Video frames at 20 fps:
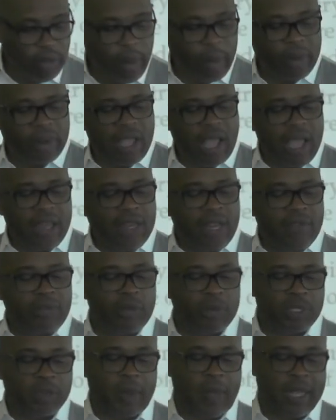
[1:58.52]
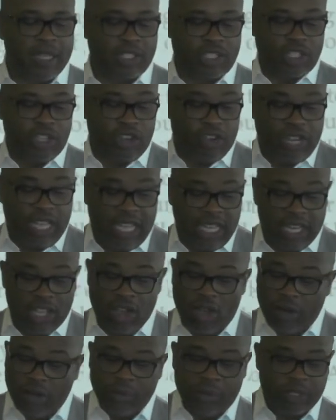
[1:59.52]
remember, God never responds to your need. He
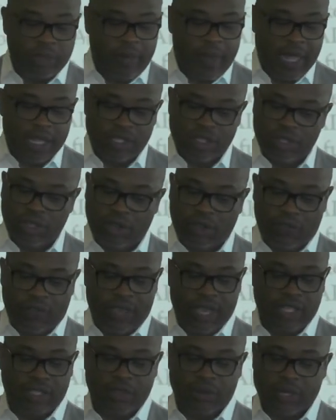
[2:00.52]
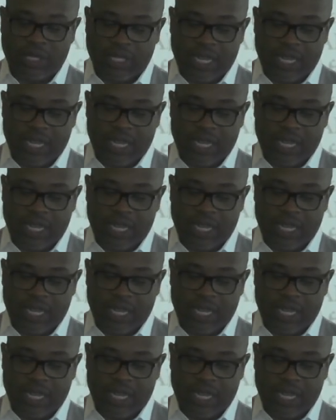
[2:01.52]
only responds to your faith. So it